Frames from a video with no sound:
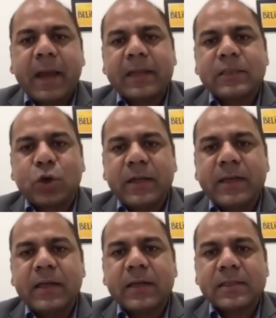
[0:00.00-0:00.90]
and
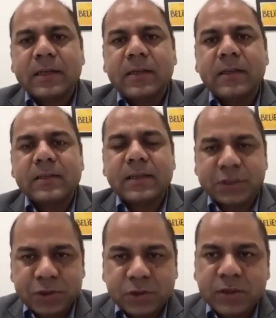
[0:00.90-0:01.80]
joining us in this
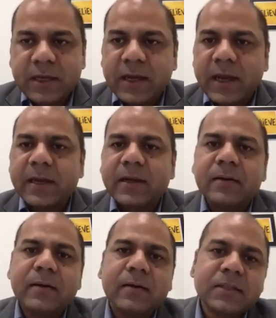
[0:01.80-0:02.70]
session today
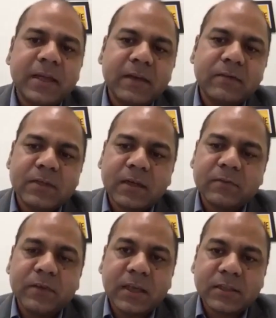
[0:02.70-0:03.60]
and staying with
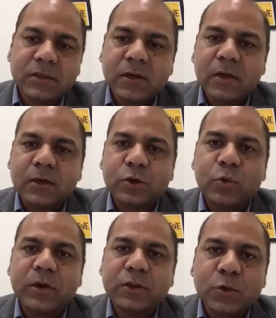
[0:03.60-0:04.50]
us
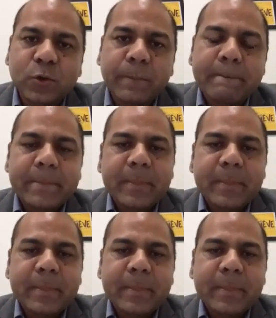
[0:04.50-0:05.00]
through and through.